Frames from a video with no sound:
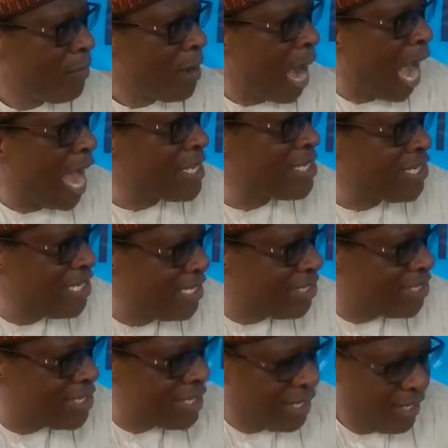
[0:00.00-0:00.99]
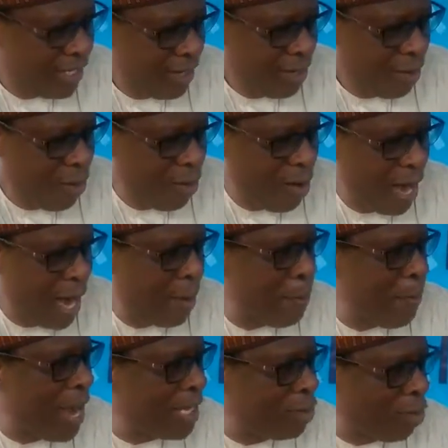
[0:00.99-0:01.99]
assist or are
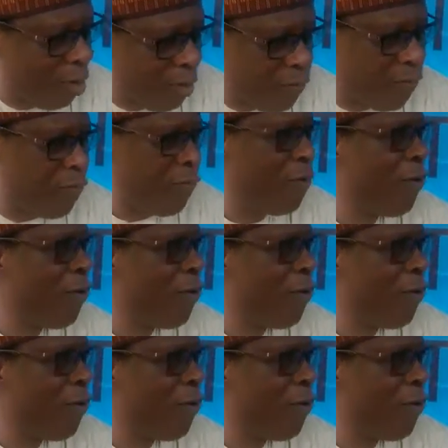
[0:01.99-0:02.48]
part of